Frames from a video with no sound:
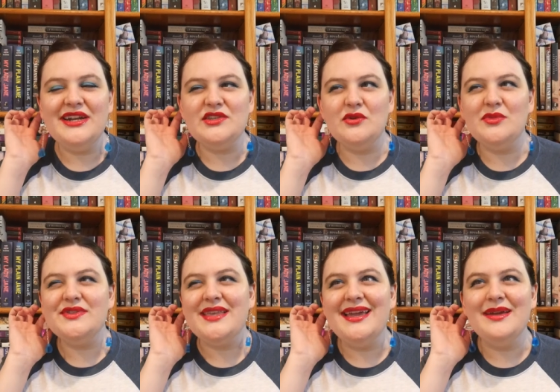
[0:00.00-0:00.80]
It's
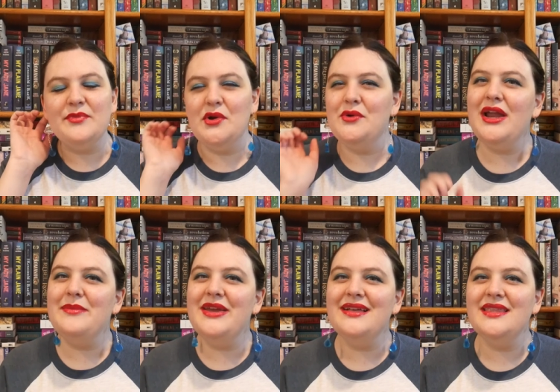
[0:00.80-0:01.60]
almost like
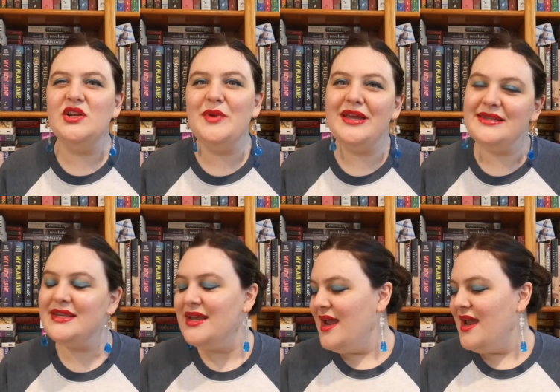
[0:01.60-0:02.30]
programming a little bit